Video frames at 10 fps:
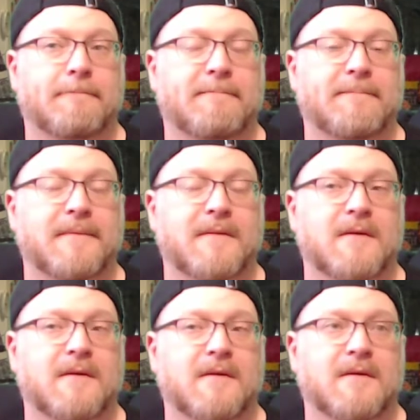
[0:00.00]

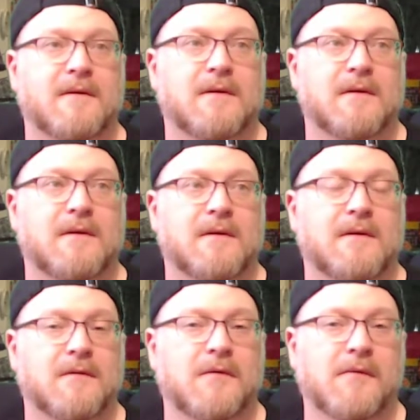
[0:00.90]

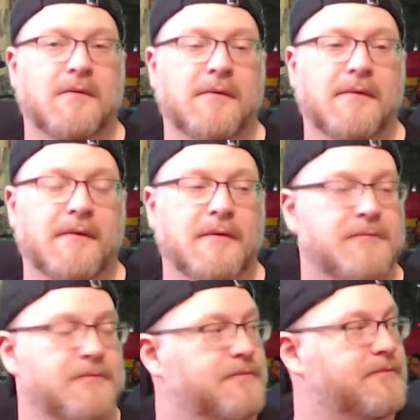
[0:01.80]

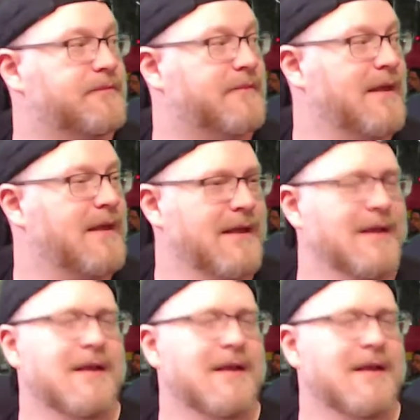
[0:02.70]
(silent)